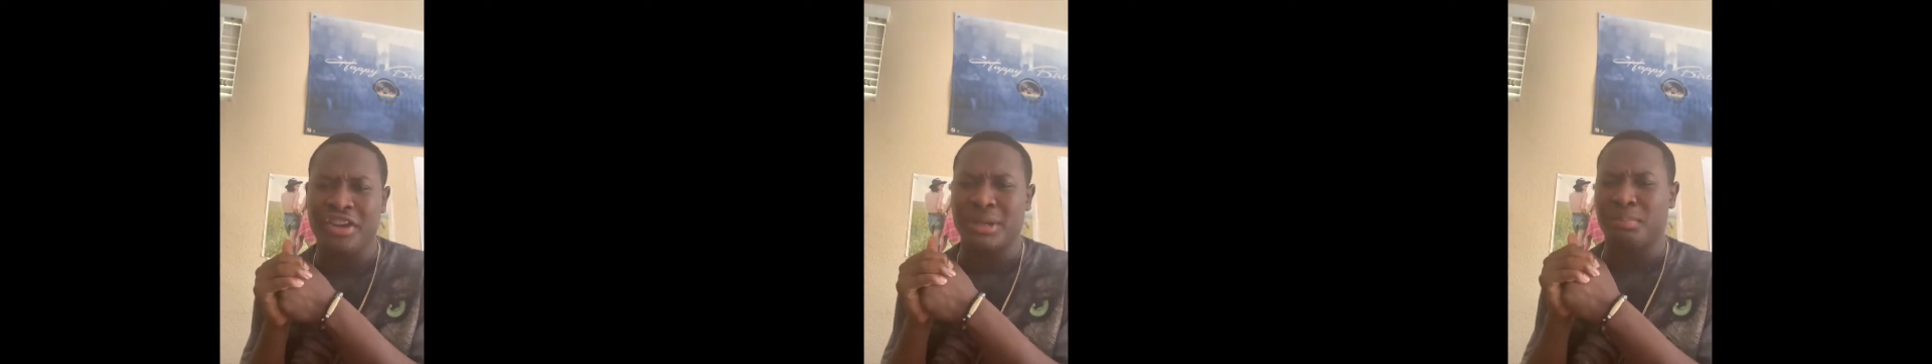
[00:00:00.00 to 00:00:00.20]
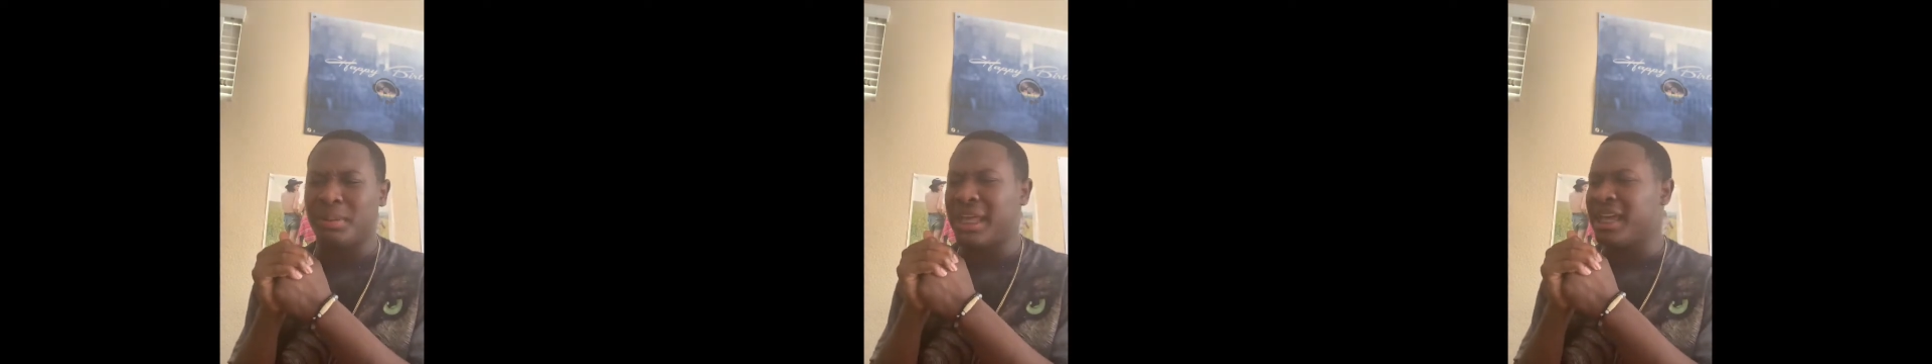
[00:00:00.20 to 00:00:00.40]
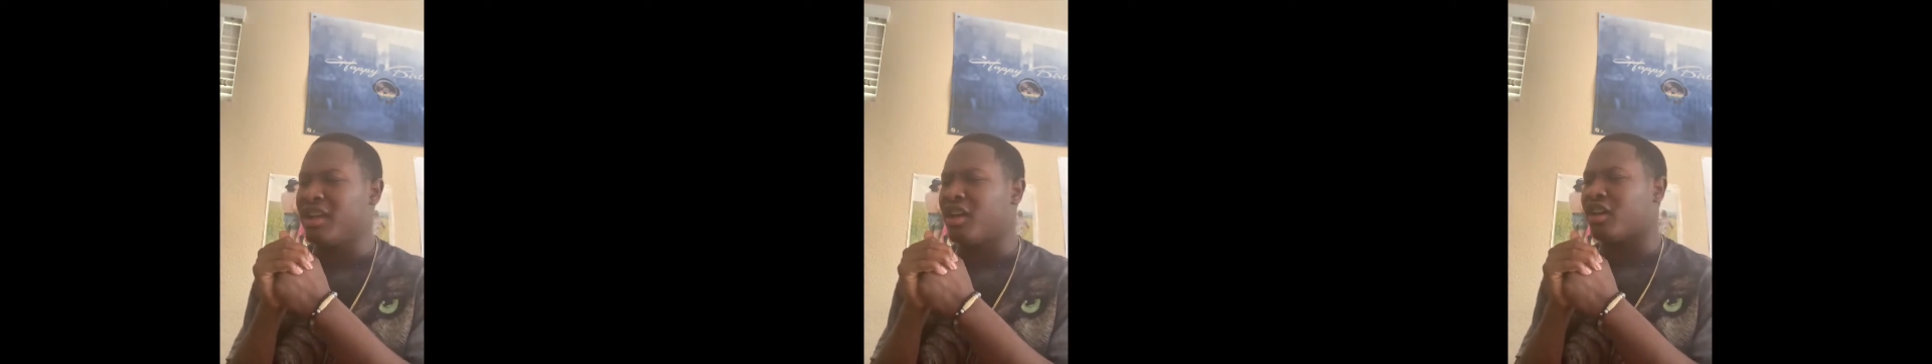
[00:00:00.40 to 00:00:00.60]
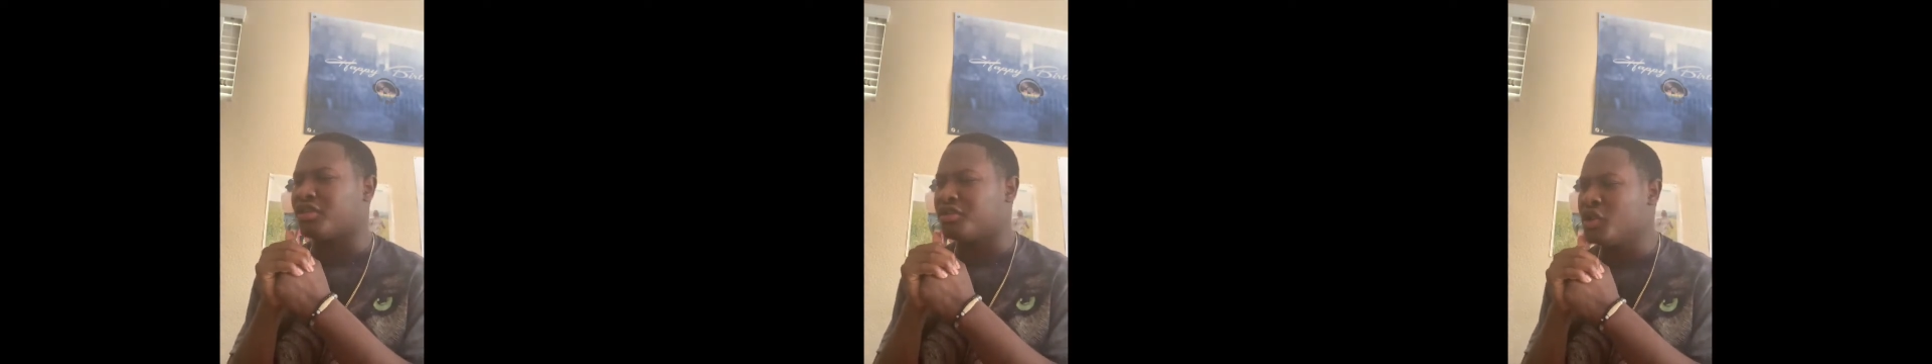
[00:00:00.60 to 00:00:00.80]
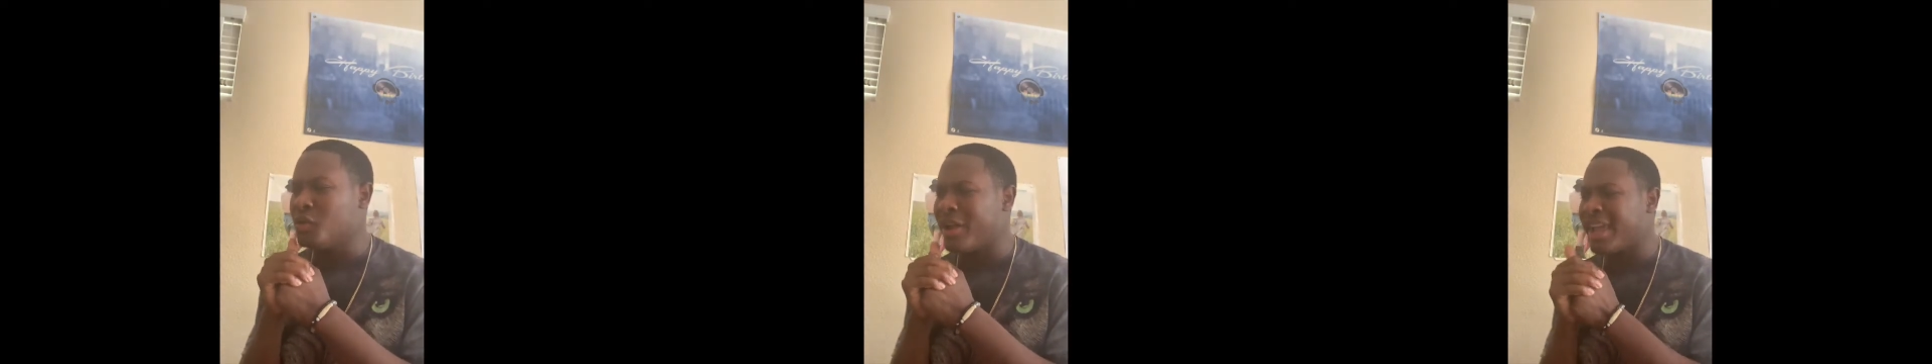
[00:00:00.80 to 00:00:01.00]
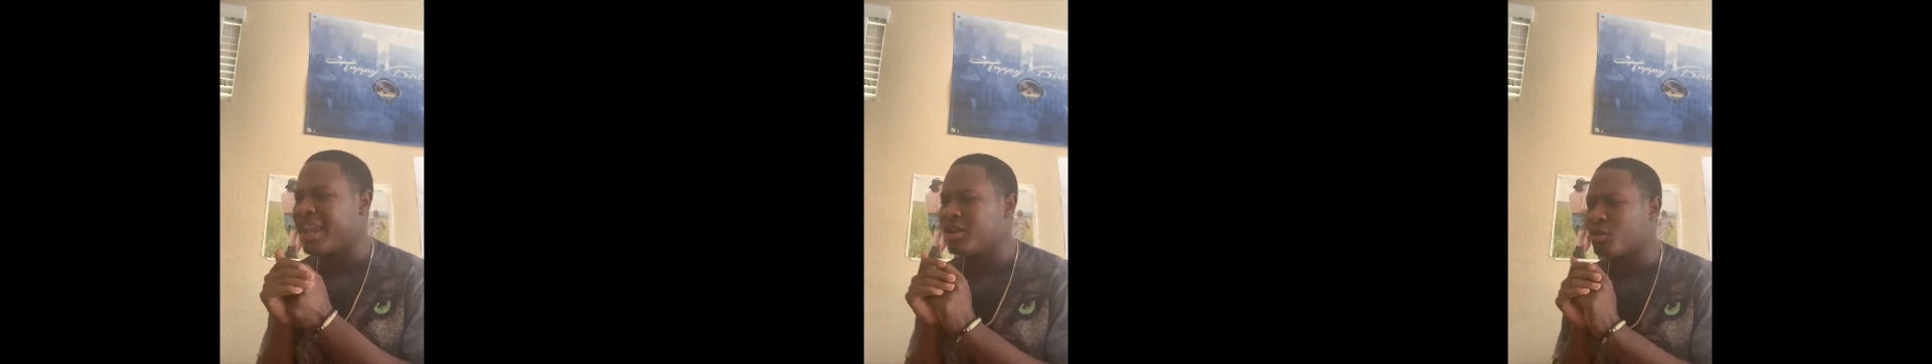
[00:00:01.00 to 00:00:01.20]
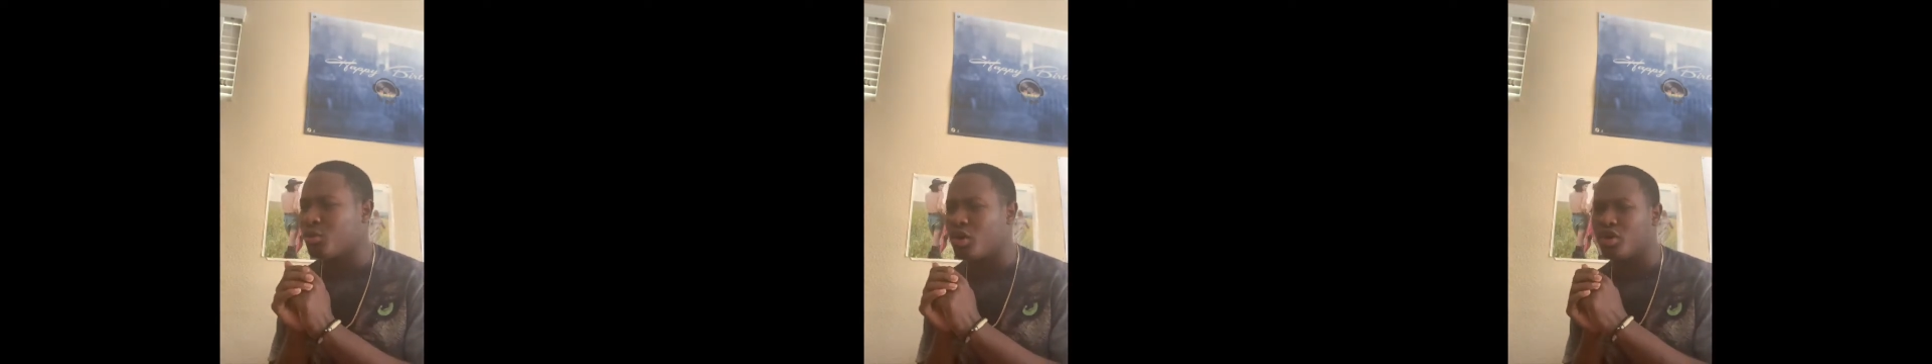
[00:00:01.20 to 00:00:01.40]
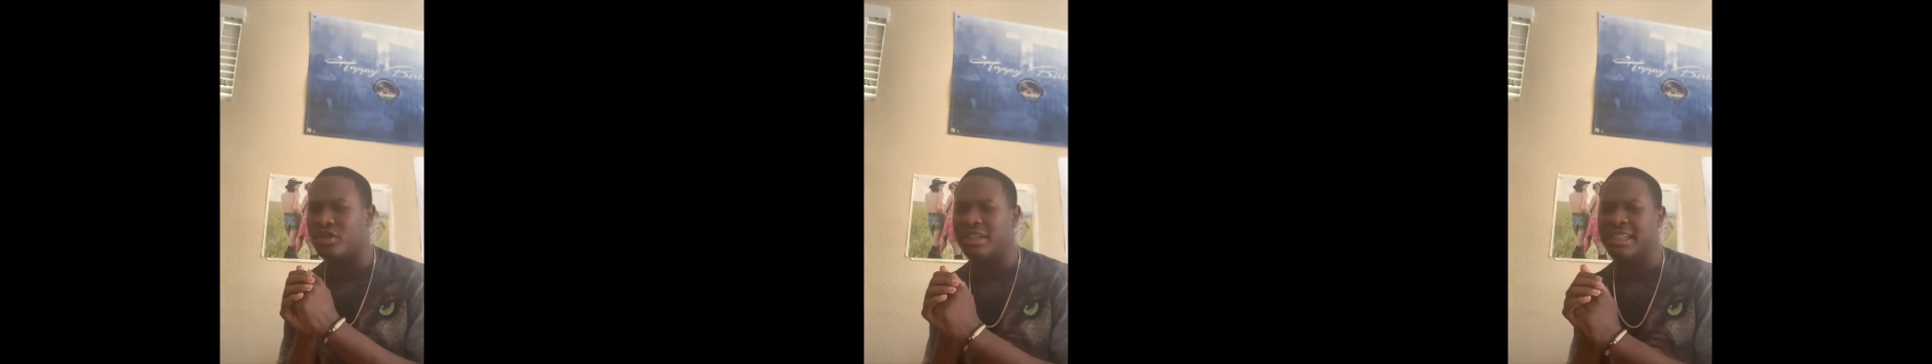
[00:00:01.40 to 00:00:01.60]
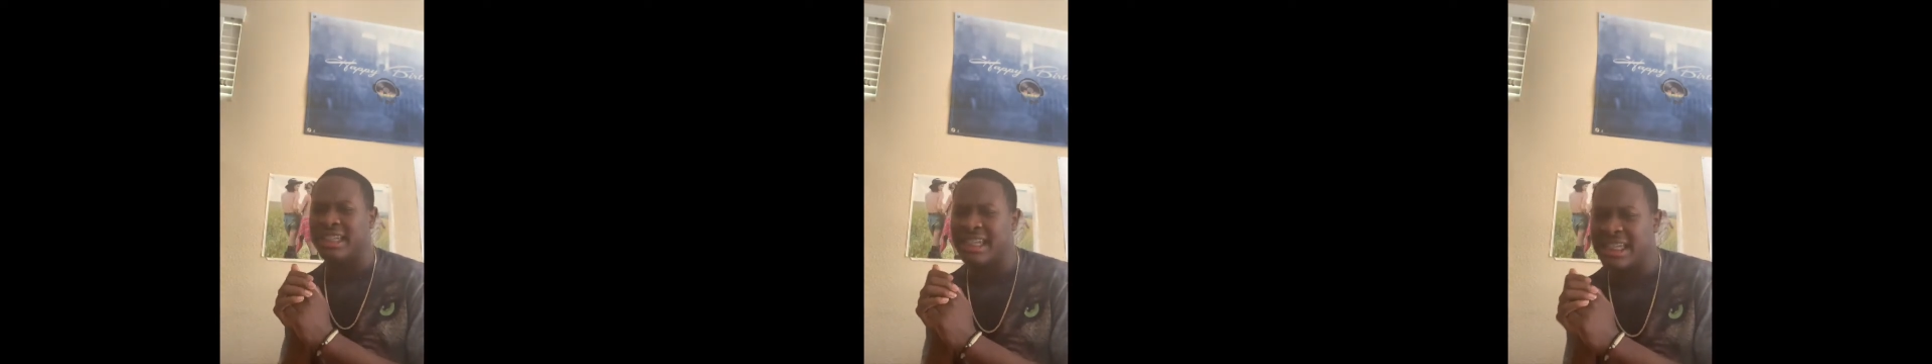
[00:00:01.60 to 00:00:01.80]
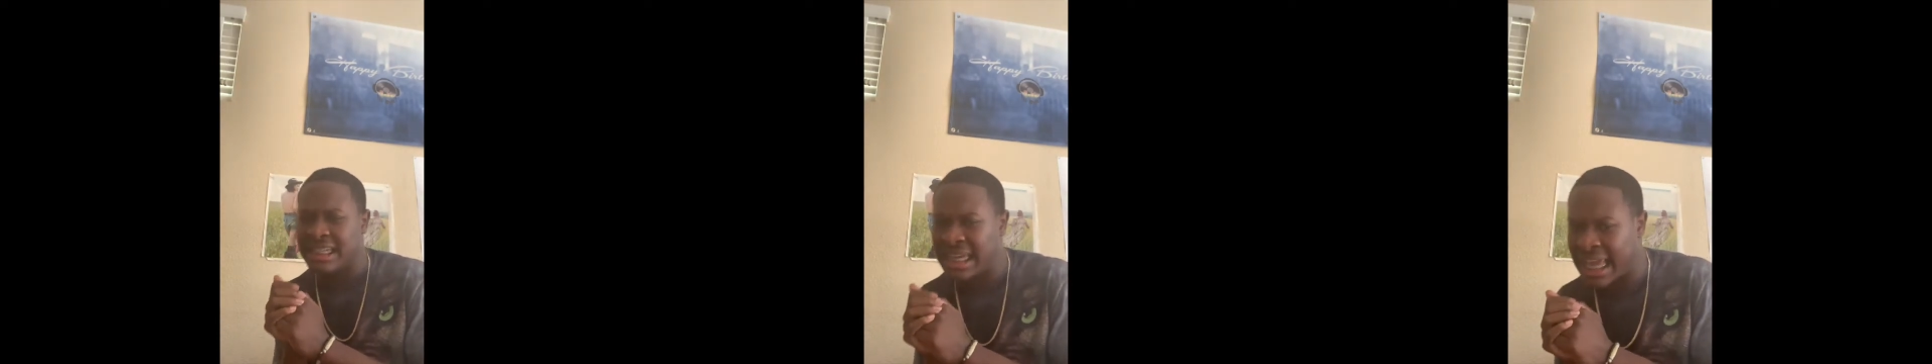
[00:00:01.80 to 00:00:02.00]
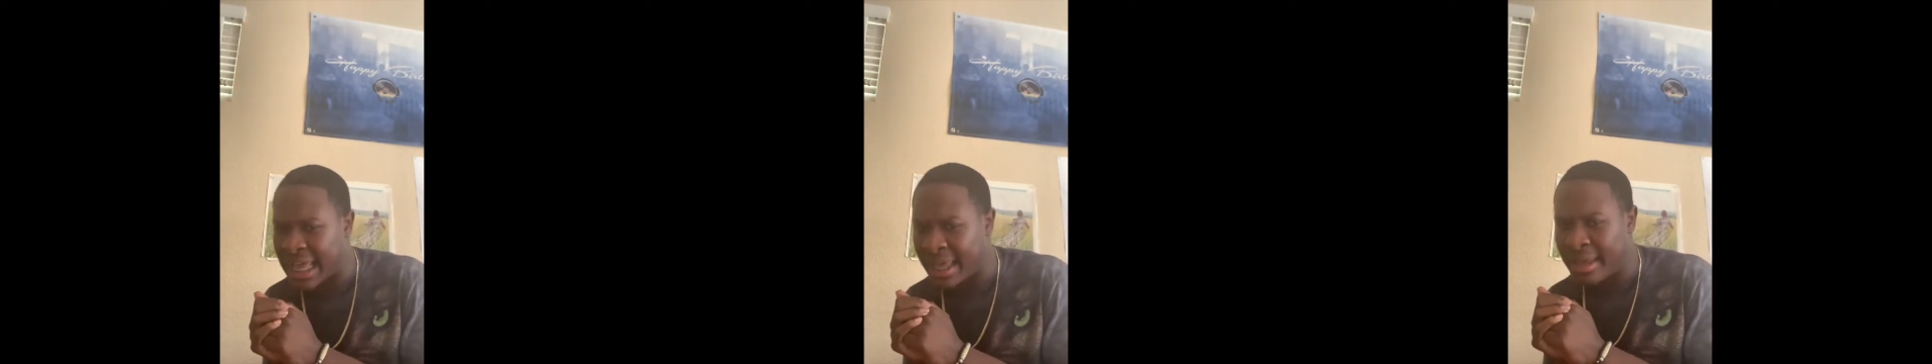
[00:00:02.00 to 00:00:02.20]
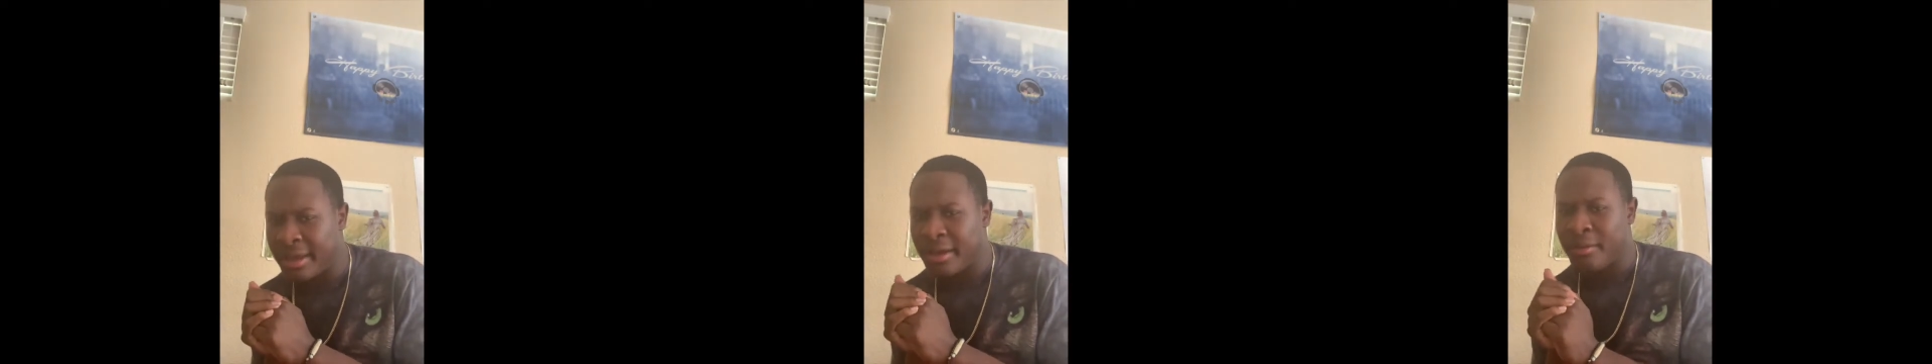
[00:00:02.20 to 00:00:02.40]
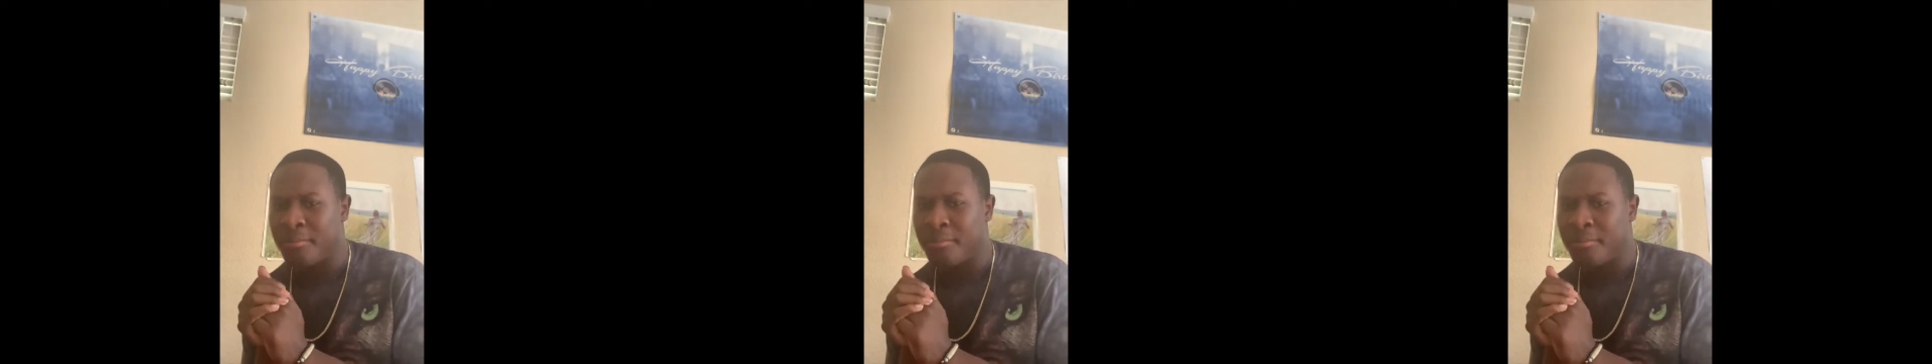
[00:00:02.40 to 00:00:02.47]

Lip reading: in the playoffs. You and DeRozan did that.